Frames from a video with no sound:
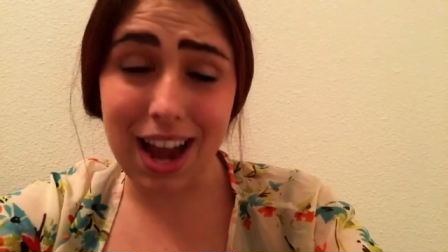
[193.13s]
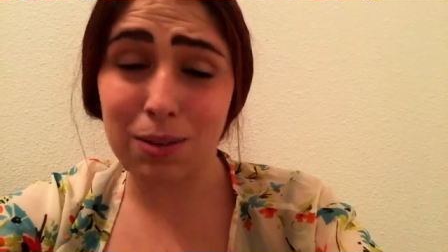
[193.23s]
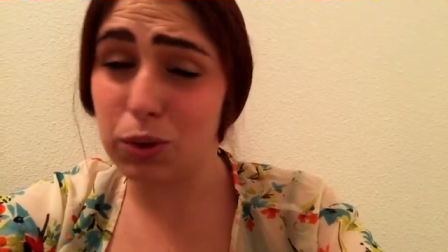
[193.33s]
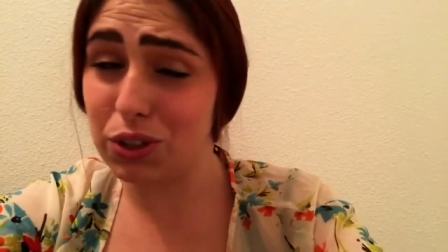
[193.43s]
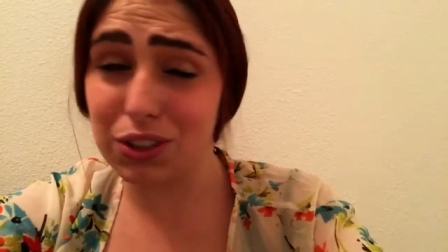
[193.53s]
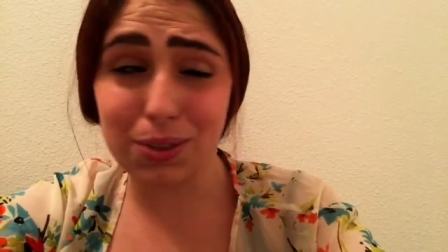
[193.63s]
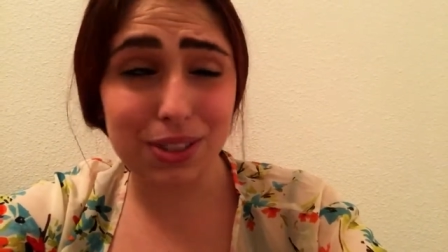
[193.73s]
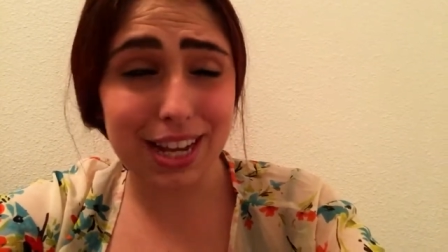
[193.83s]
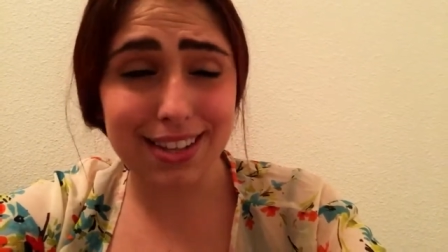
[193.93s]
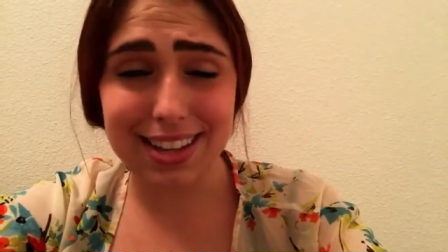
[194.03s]
I'm sure there
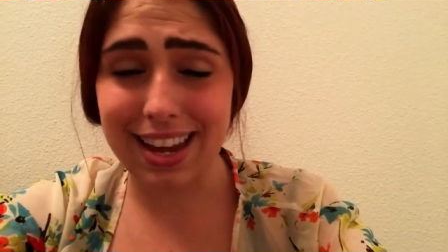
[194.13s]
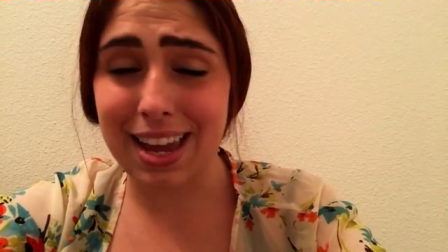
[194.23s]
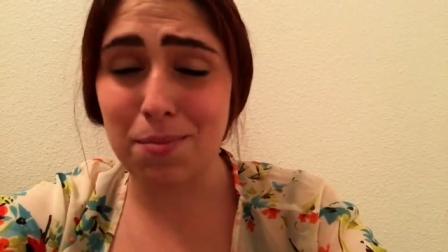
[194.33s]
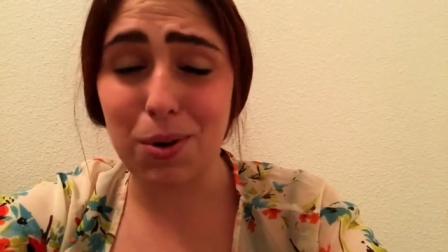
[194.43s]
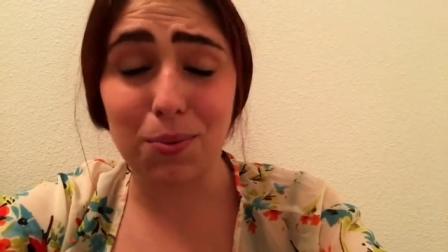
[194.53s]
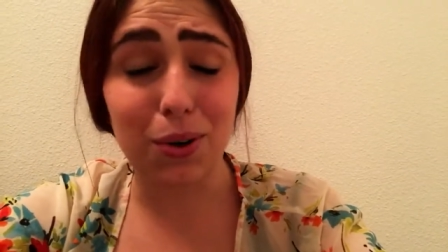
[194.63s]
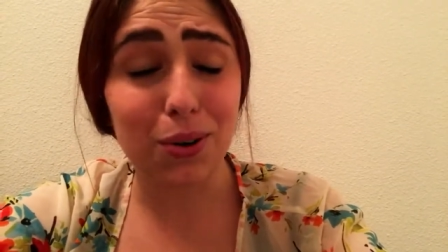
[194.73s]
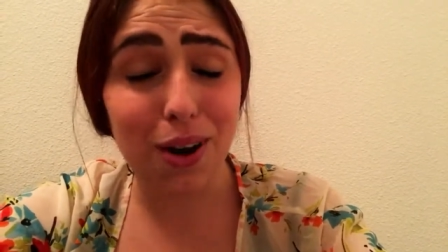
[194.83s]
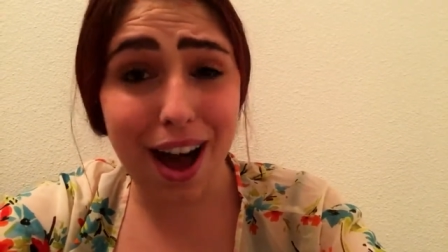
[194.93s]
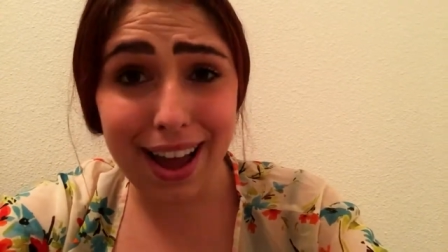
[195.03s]
were days I came home
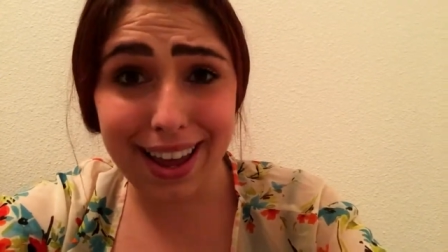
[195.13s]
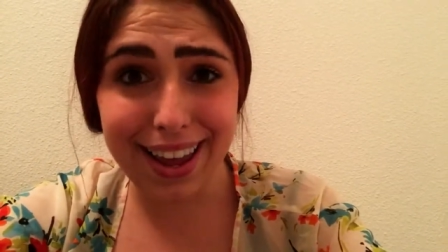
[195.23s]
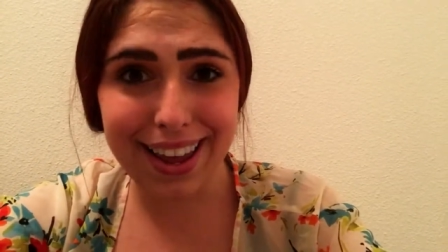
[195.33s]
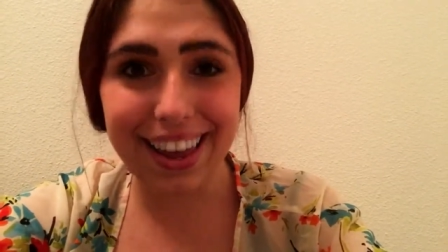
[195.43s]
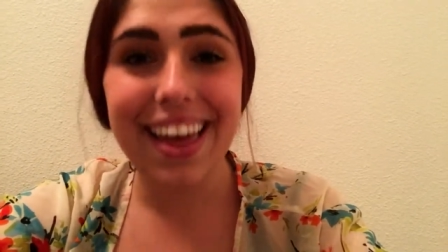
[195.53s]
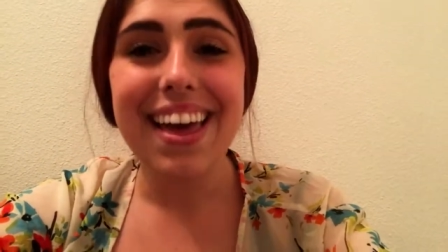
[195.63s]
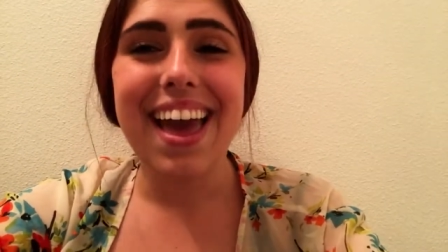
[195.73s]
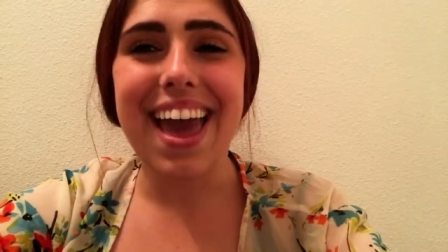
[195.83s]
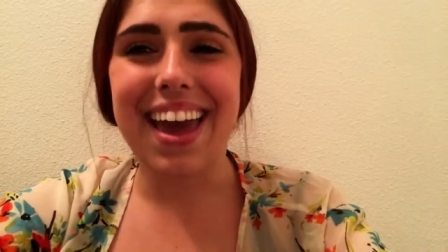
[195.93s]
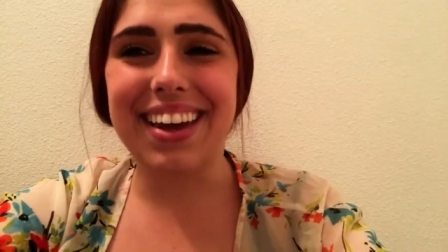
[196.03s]
crying
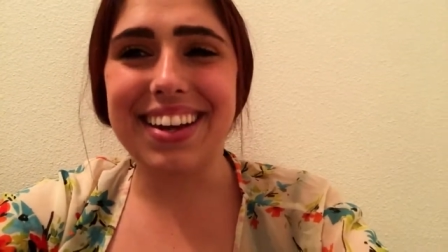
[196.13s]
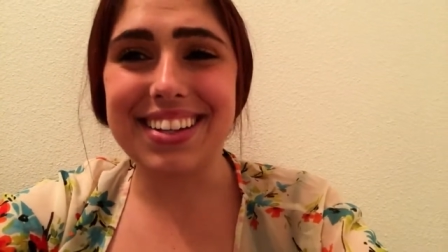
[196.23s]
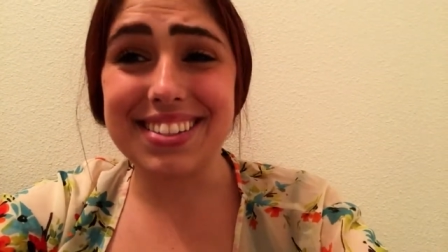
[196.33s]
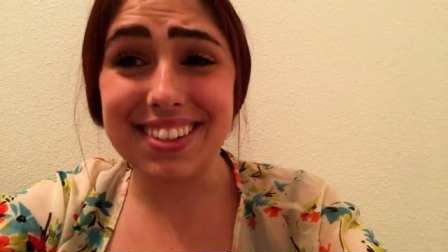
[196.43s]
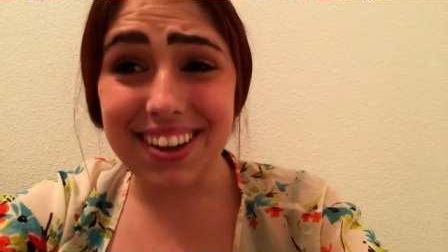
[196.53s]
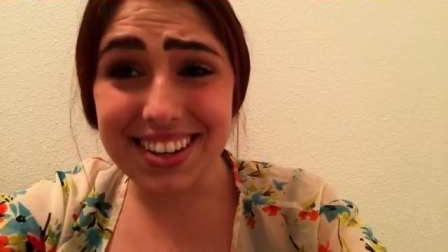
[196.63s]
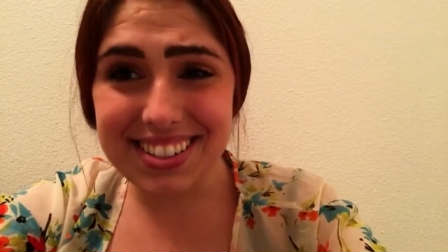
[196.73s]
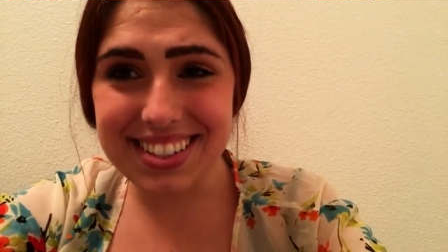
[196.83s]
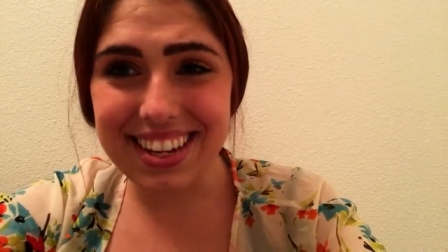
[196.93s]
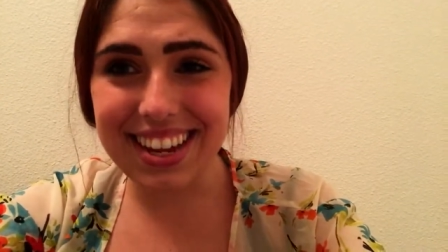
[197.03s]
and
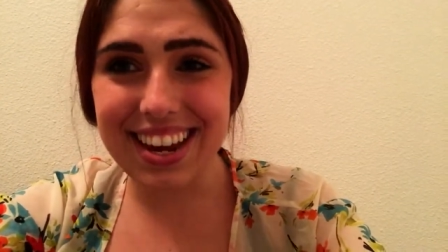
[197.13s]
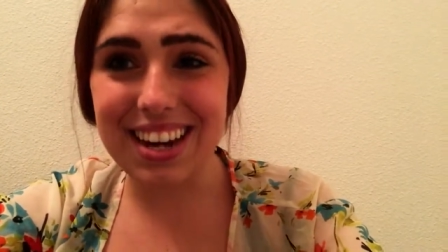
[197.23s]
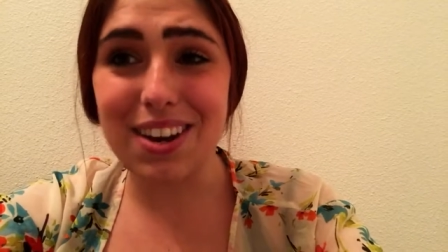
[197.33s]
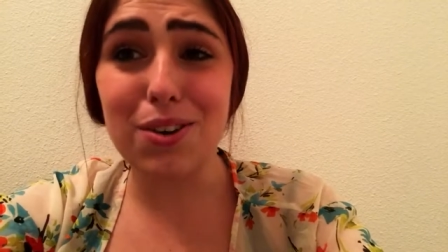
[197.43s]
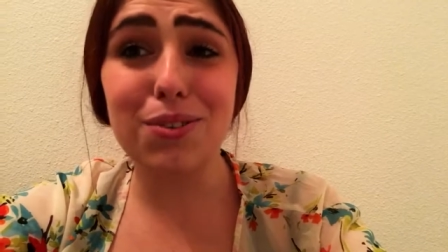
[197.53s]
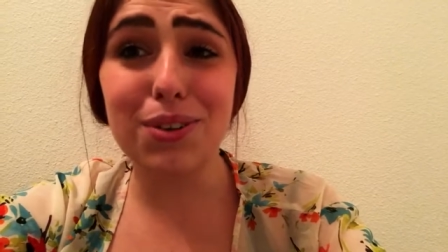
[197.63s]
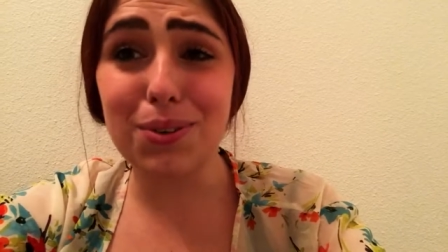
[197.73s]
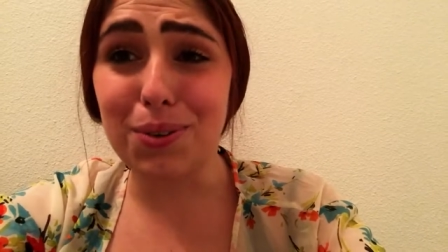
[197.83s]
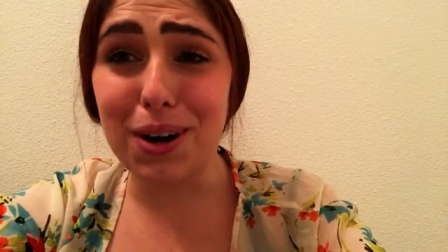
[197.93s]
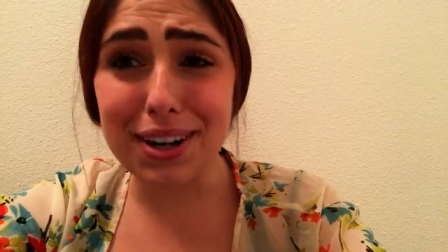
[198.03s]
exhausted and
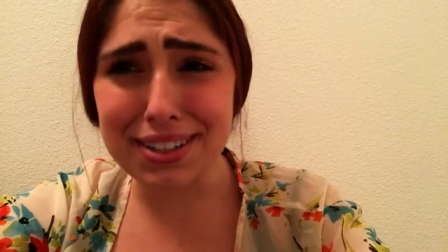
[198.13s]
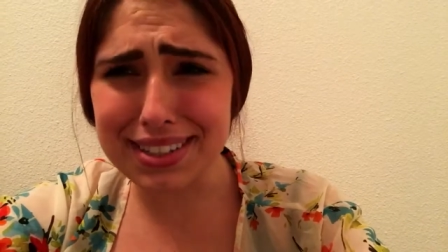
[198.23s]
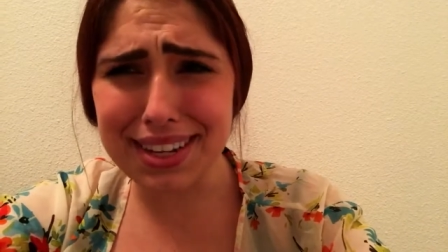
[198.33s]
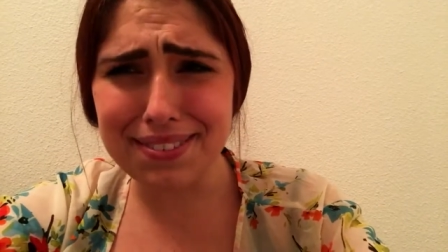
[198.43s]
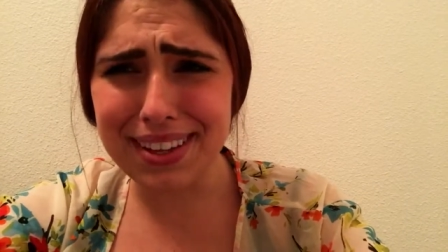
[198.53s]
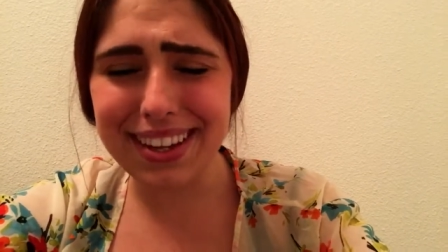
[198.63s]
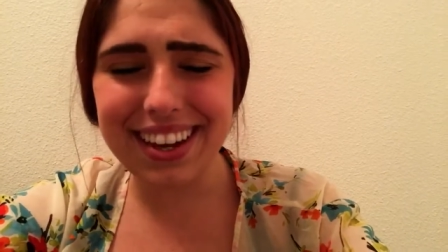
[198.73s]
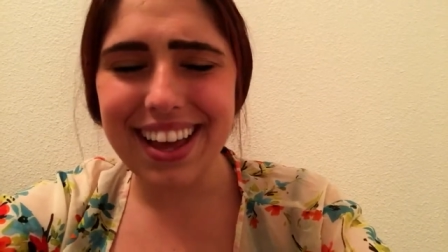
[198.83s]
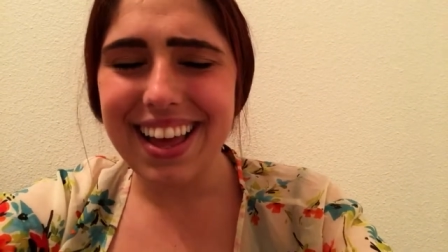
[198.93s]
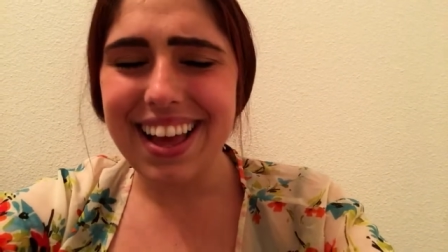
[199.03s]
overworked, even.